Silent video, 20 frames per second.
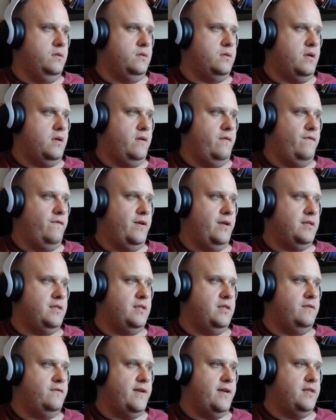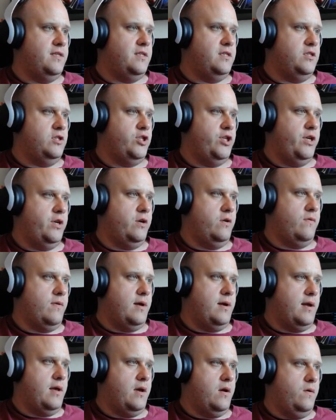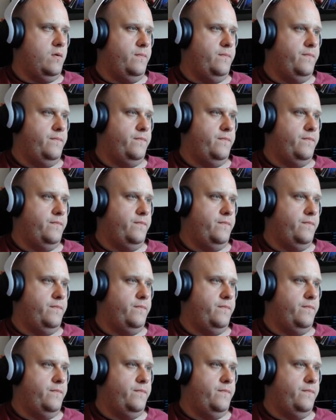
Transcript: So he thinks he's facing Chia right now.